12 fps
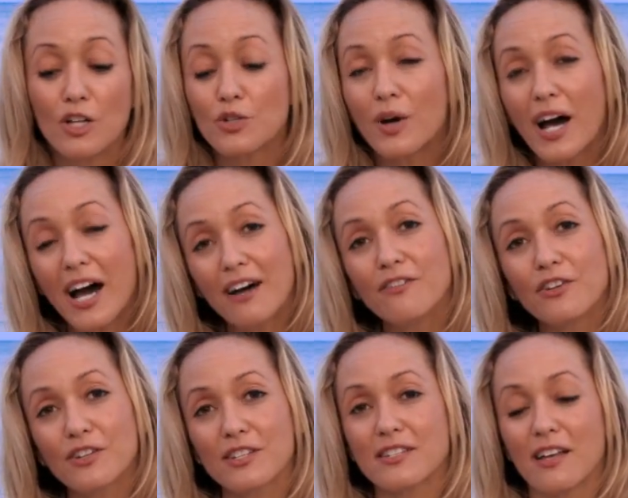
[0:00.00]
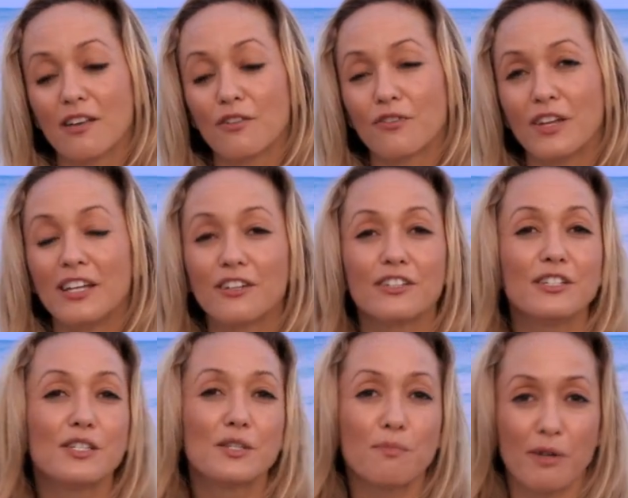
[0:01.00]
To have yourself in
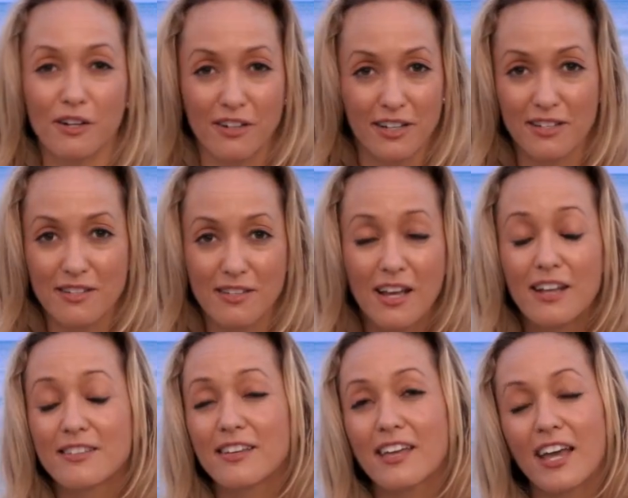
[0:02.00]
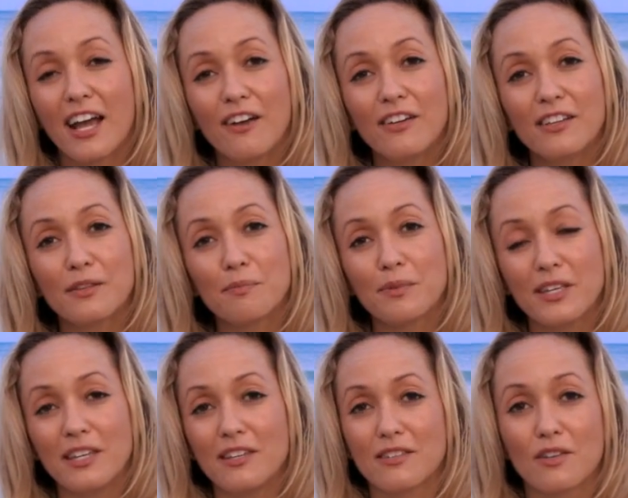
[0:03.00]
good spirits, to carry the
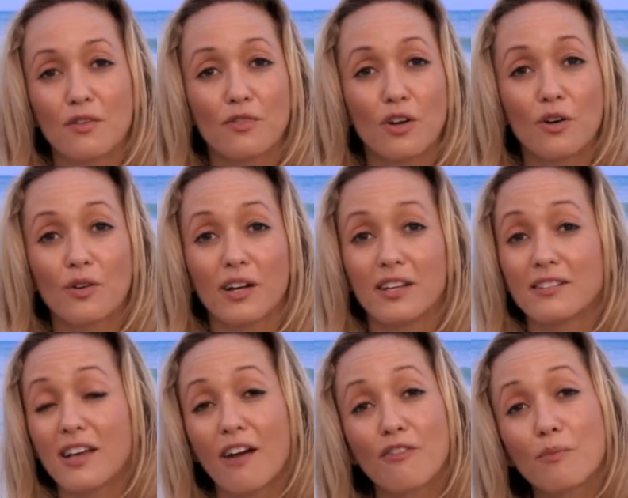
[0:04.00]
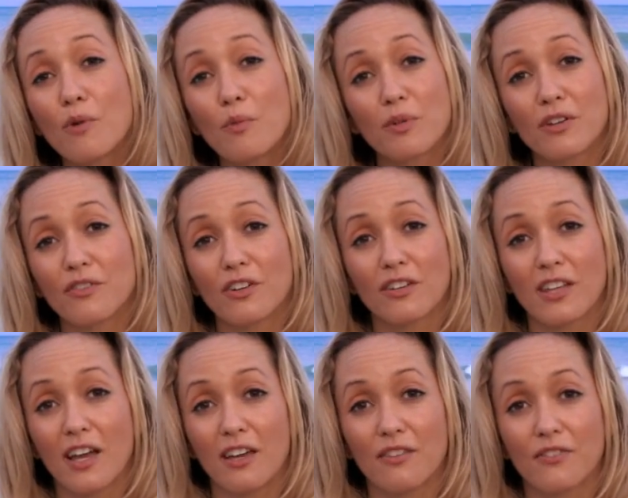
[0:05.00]
peace of yoga into every moment of your
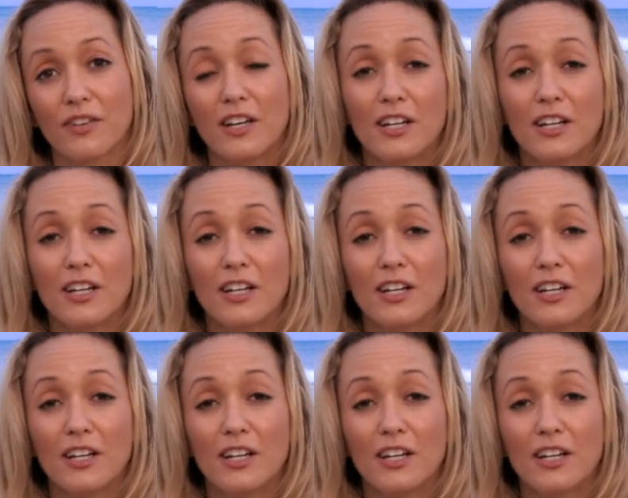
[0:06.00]
life,